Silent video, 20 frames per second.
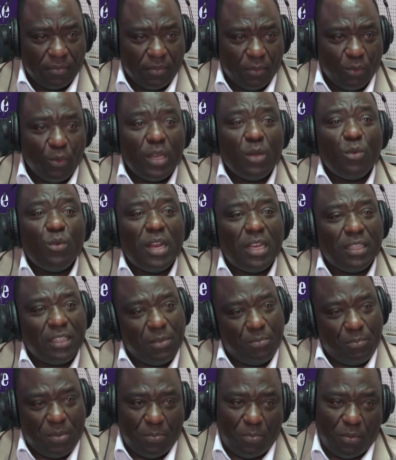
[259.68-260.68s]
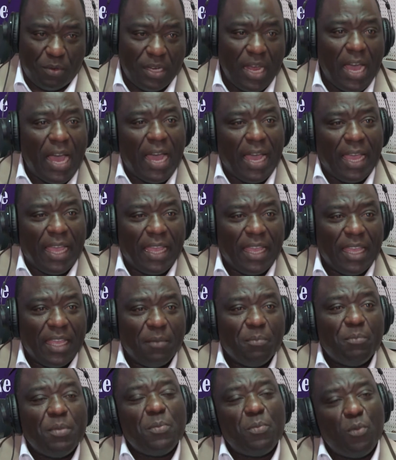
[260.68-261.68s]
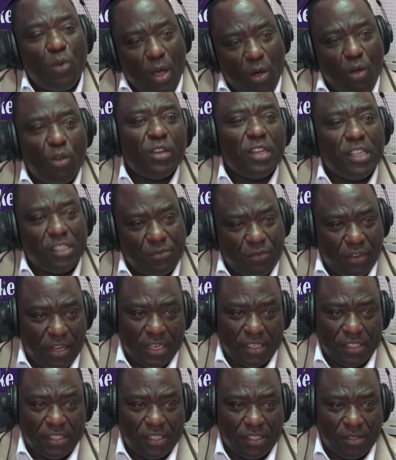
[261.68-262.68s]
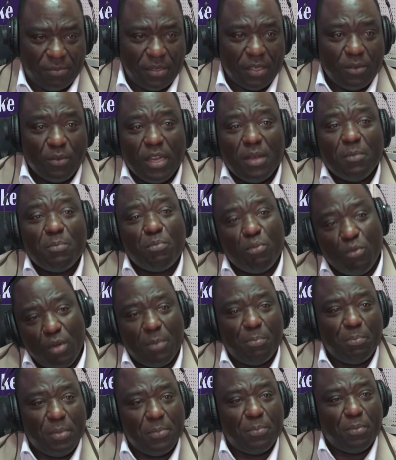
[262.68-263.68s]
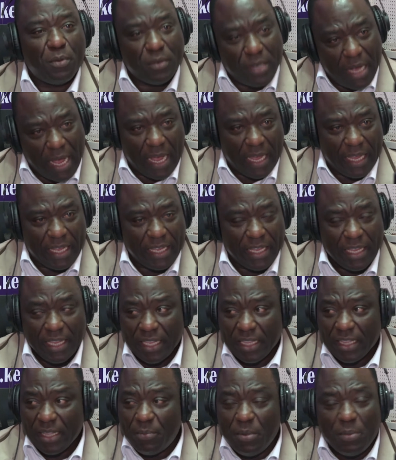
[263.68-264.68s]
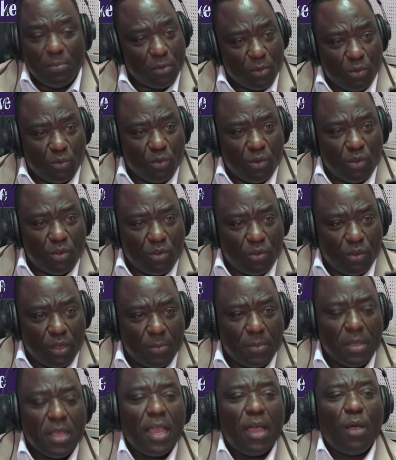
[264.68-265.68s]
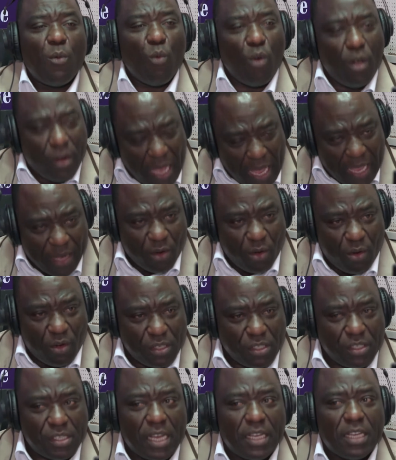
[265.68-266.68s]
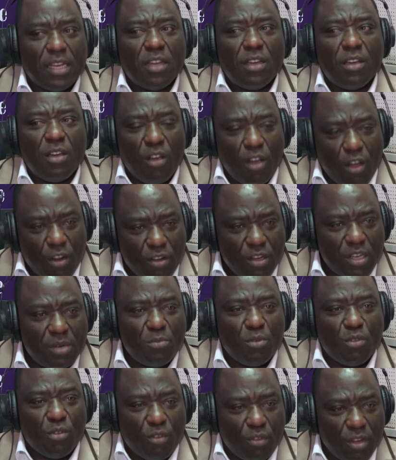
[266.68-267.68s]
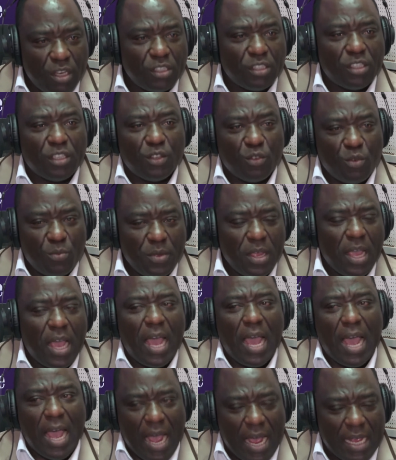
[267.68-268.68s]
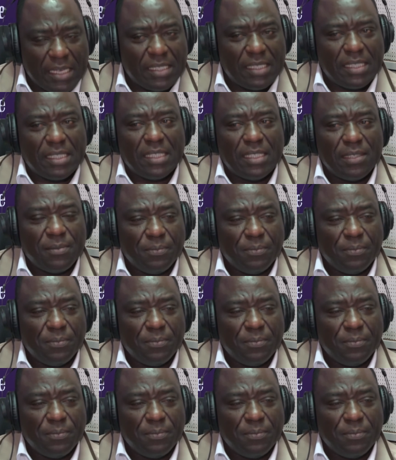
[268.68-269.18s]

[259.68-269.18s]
When wealthy people die, people are all his friends. But when poor people die, people do not know him. What I know is that Honorable Chris Kirubi, as